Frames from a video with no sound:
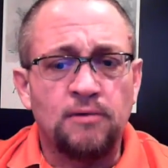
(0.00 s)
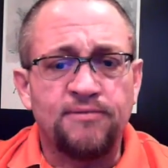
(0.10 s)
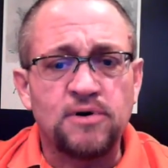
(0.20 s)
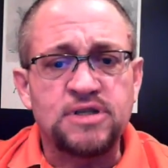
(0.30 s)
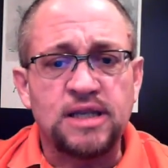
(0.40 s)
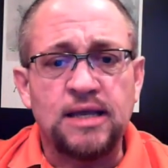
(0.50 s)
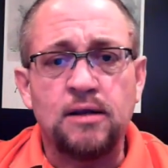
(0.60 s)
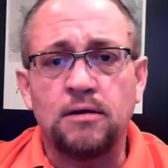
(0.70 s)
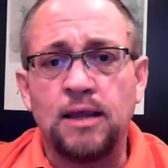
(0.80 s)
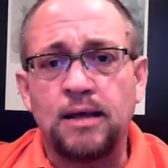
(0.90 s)
First thing I
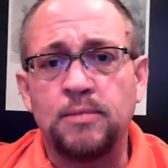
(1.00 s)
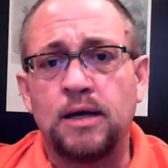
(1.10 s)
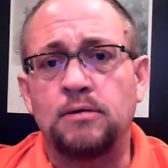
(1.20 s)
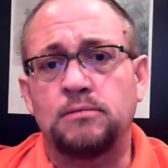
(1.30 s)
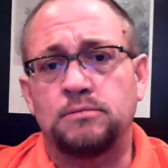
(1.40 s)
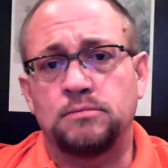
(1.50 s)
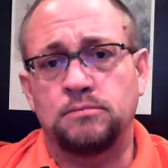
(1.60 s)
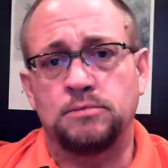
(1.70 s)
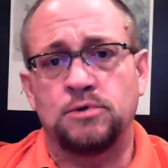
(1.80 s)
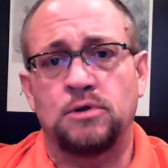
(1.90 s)
hear a lot about,
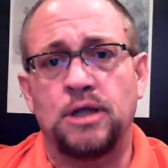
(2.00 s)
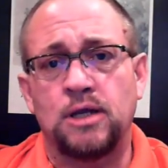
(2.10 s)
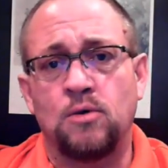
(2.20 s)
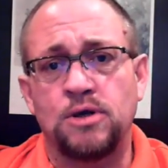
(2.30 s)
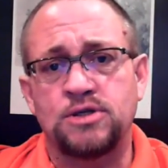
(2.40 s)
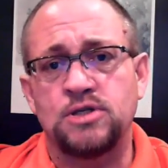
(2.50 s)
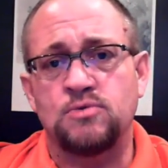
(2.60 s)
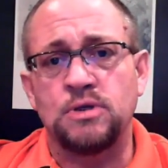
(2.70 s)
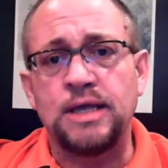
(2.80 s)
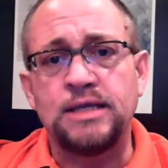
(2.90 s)
or a lot of questions
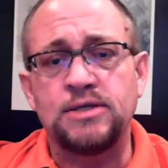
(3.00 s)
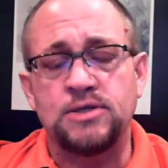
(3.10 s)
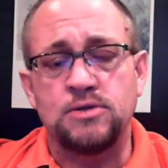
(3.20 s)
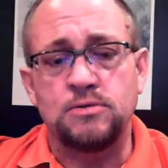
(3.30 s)
related to,